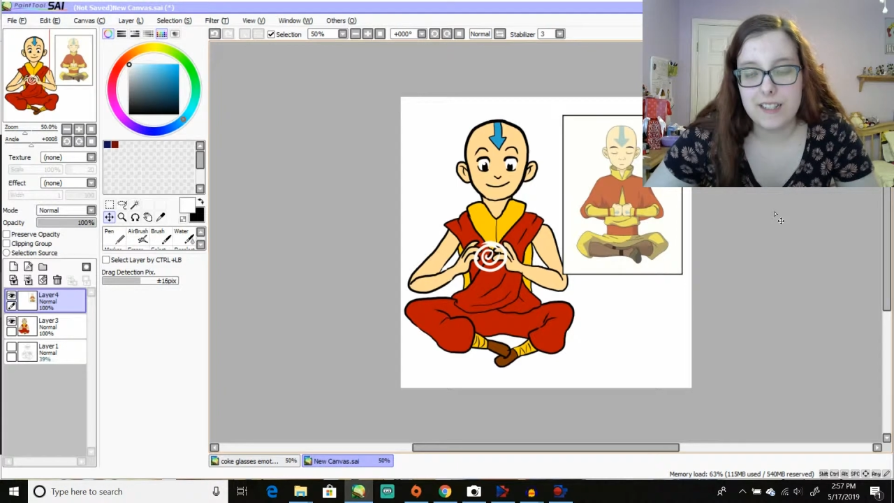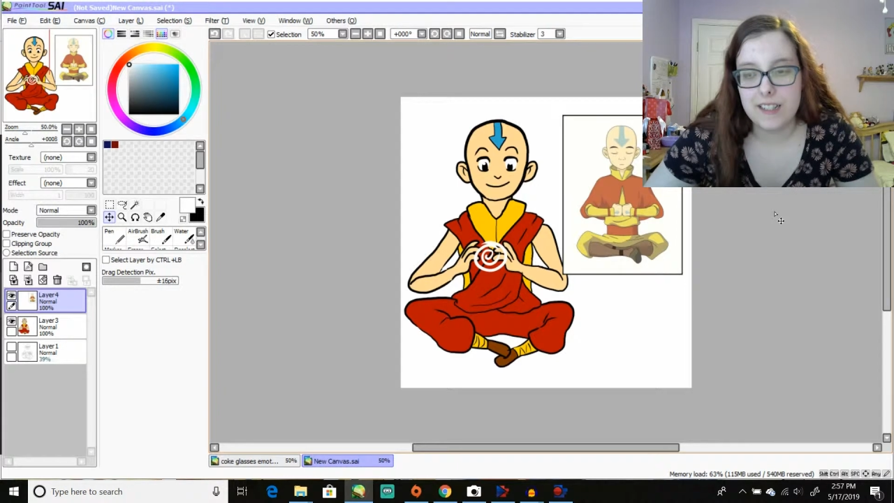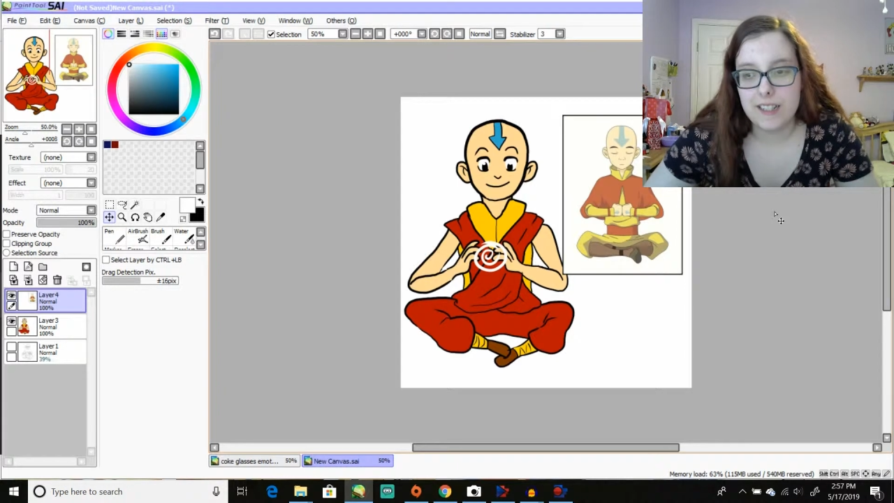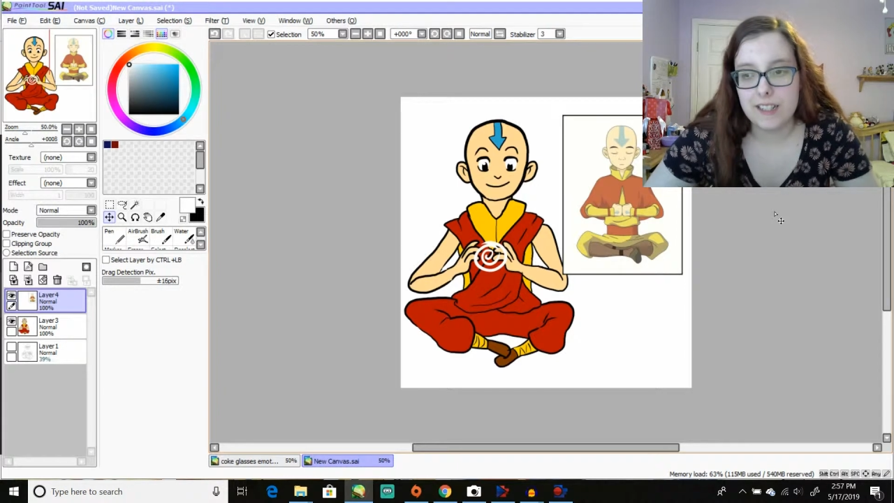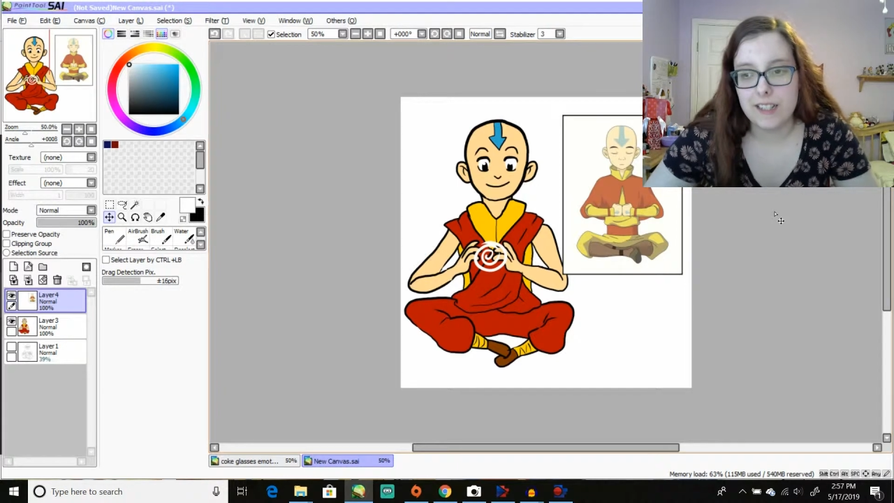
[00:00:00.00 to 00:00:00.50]

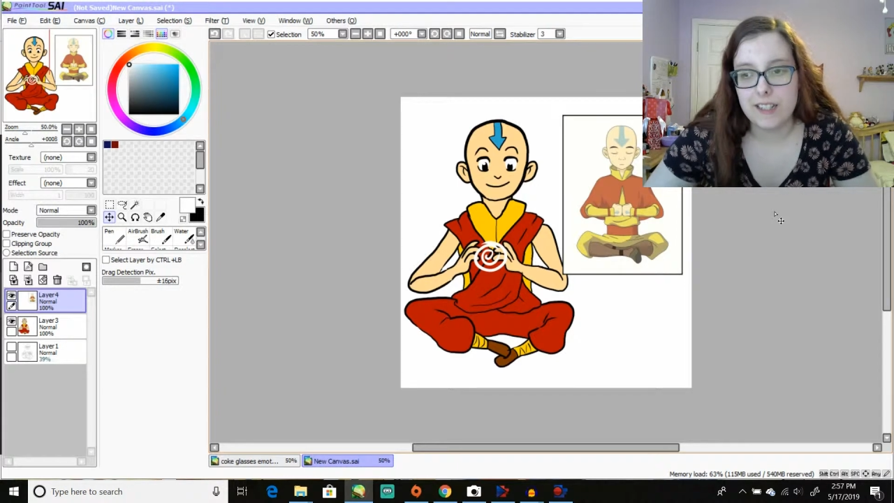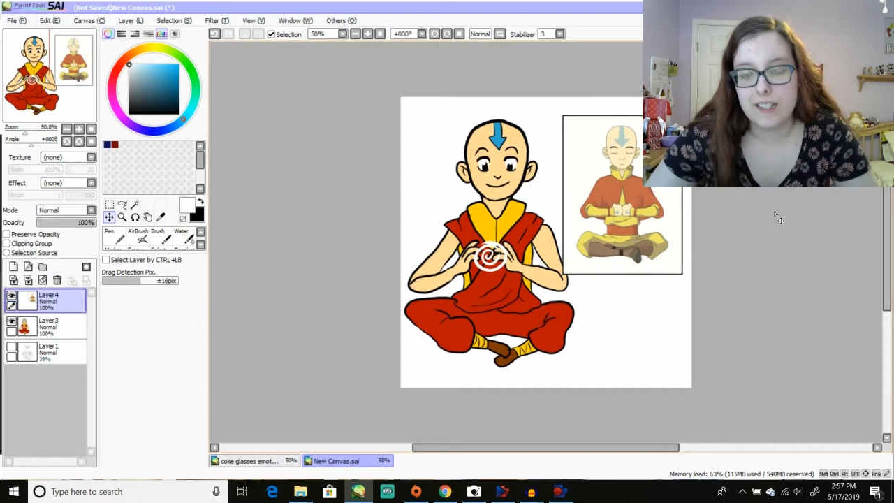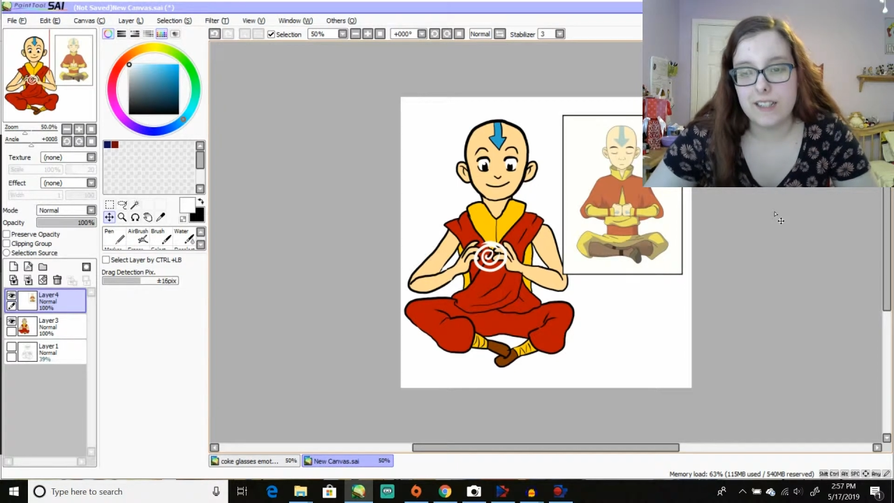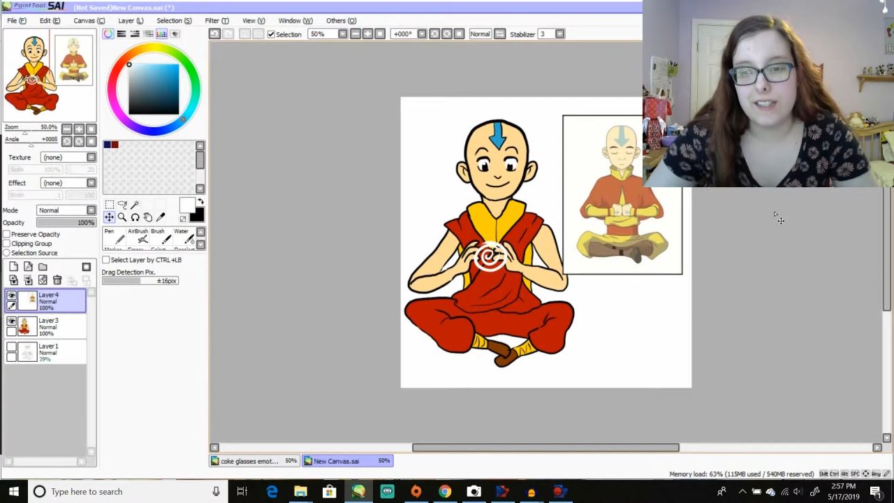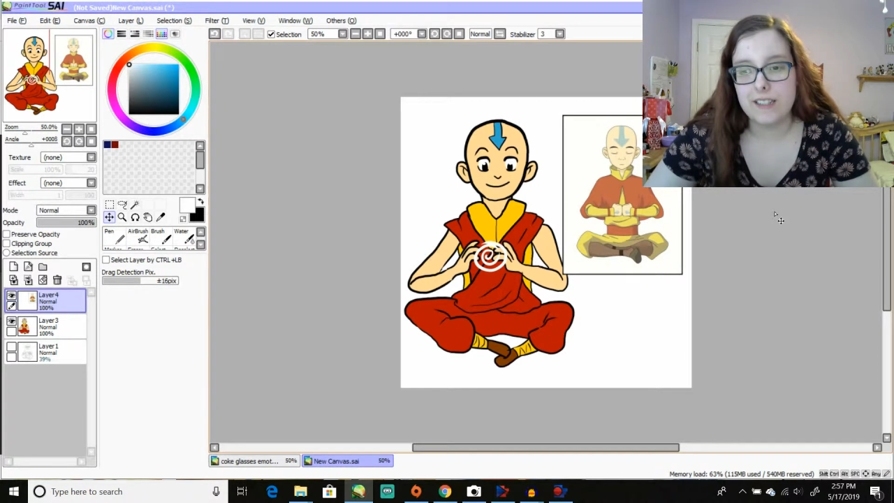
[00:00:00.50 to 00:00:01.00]

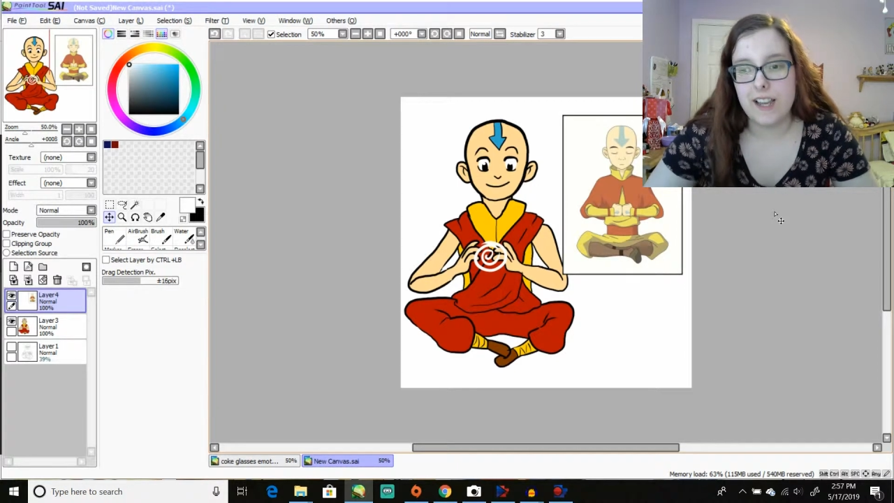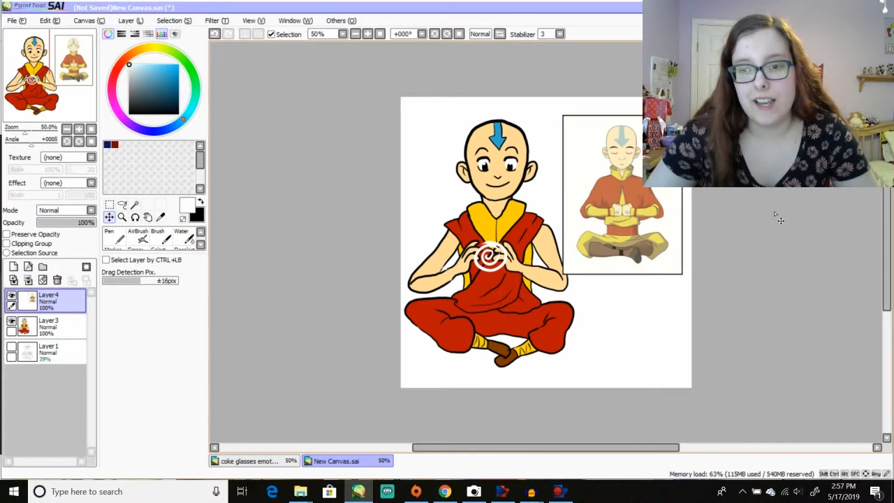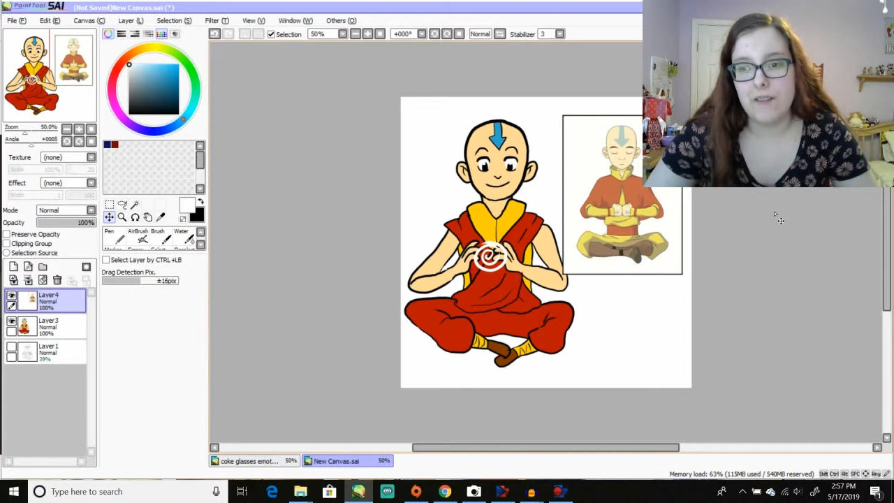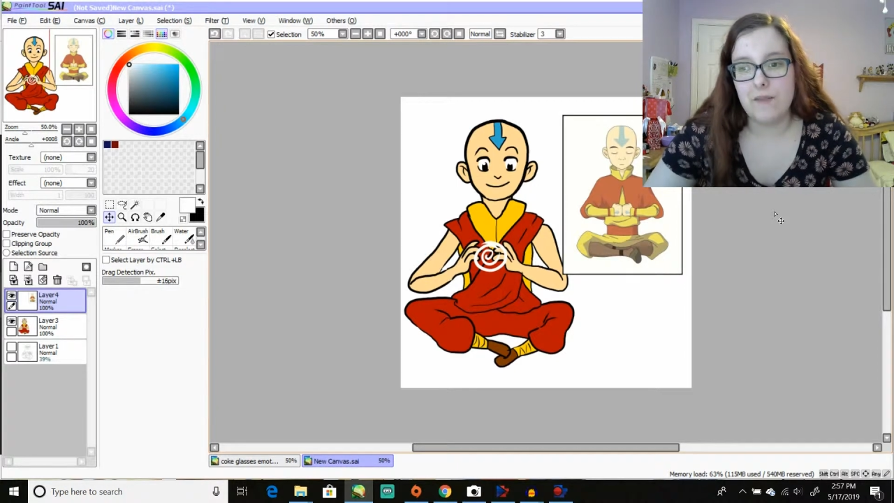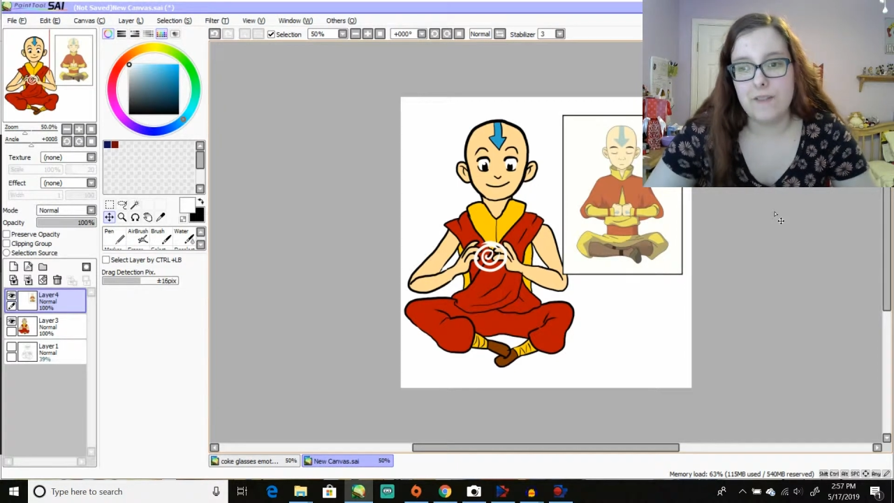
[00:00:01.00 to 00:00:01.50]
Uh, the
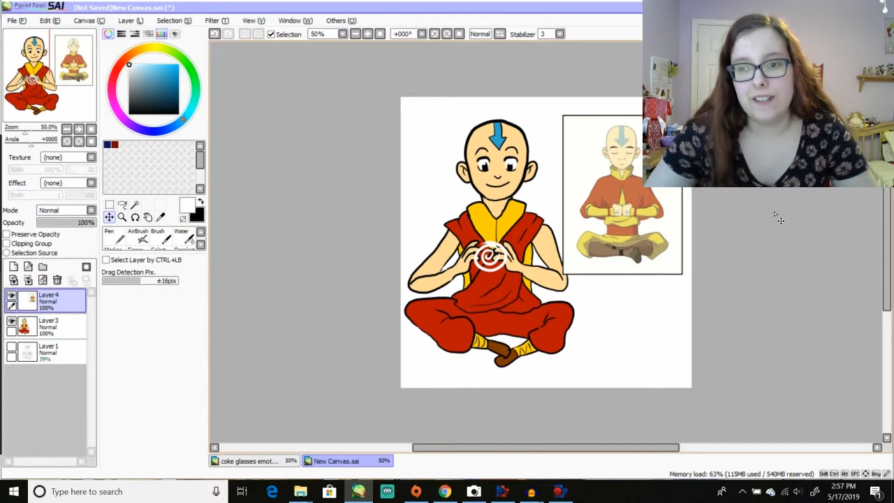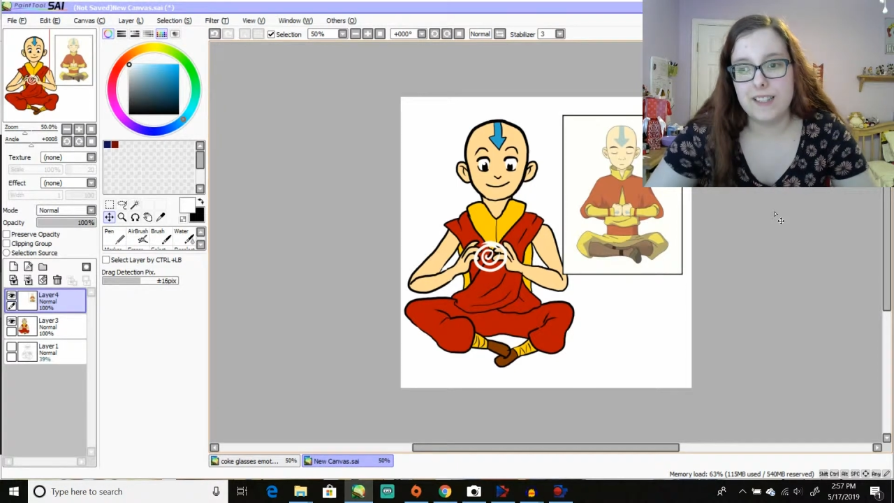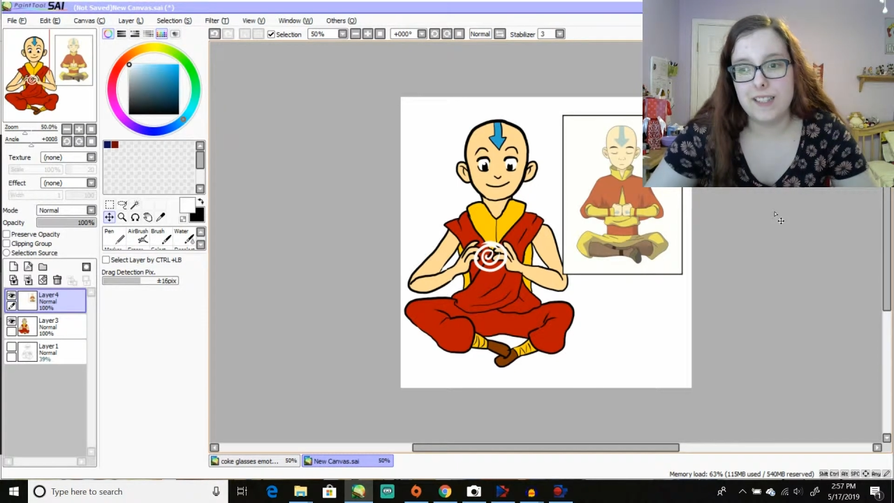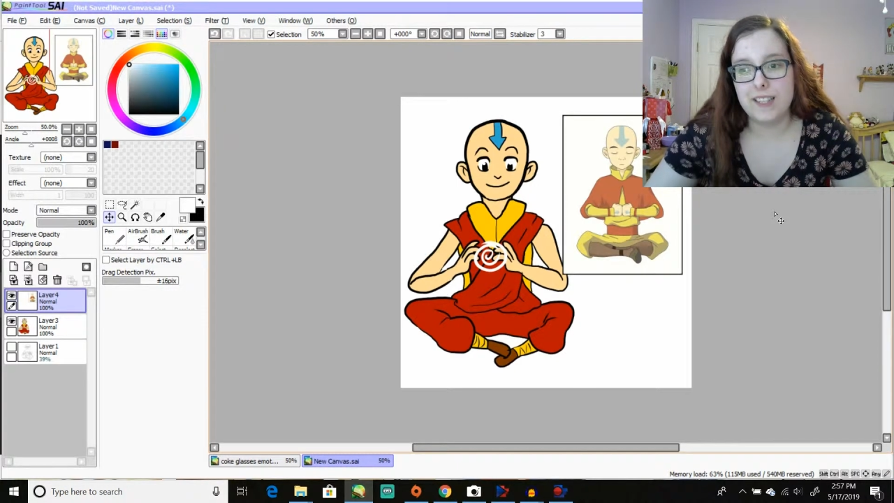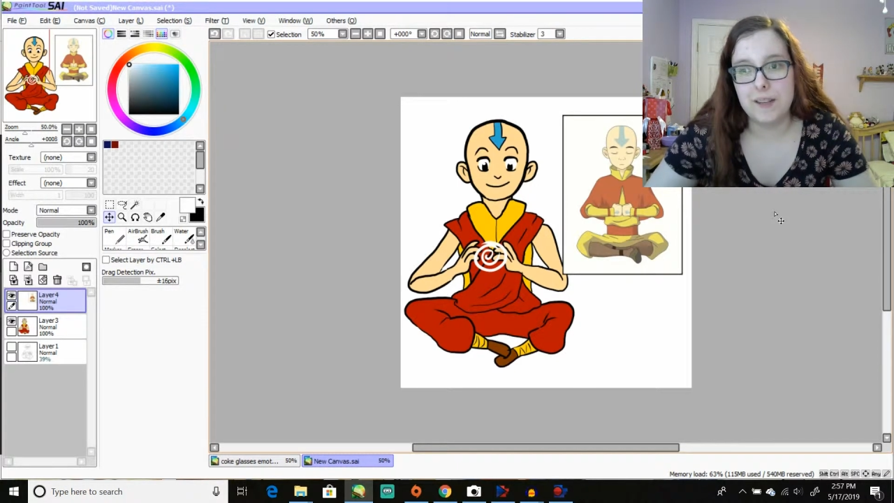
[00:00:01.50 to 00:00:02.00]
outfit is
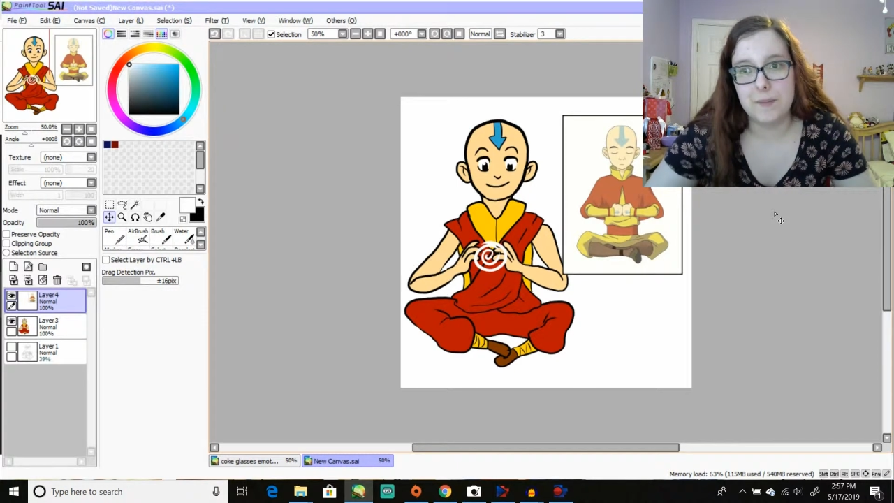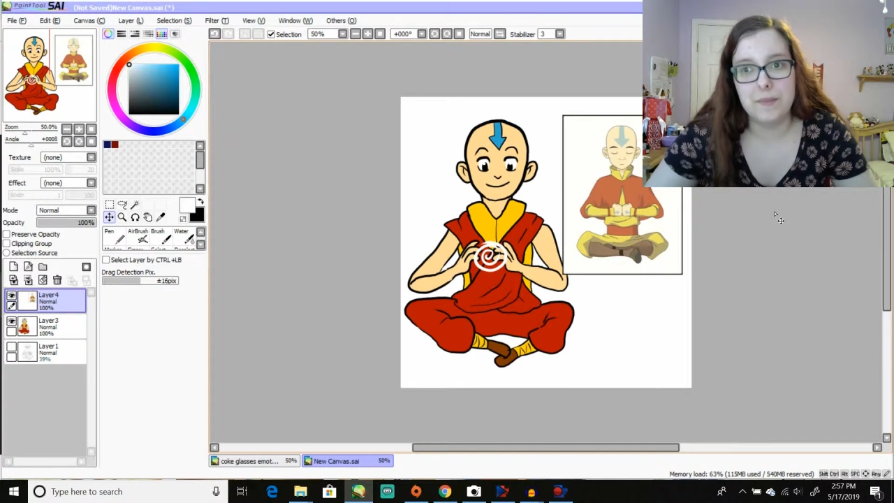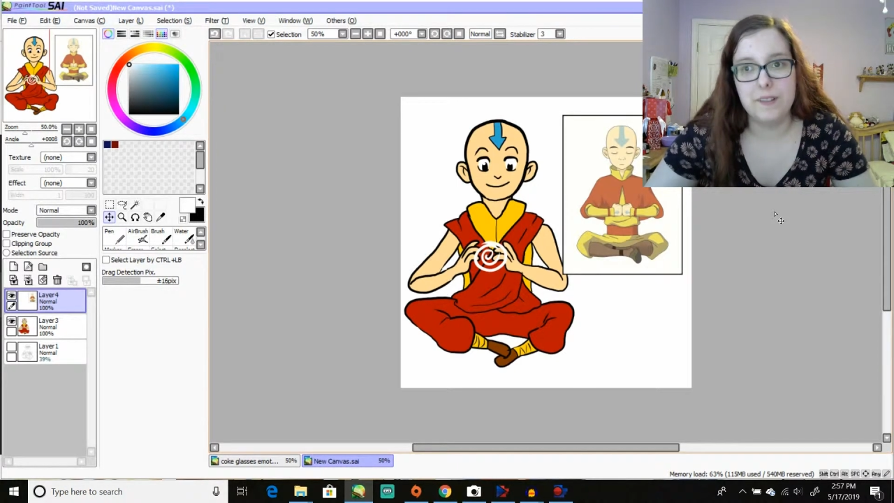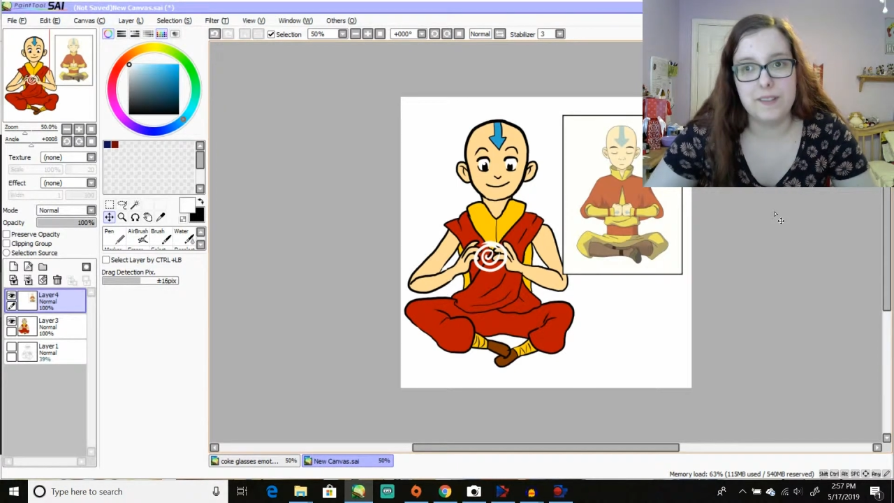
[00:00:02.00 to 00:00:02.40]
like completely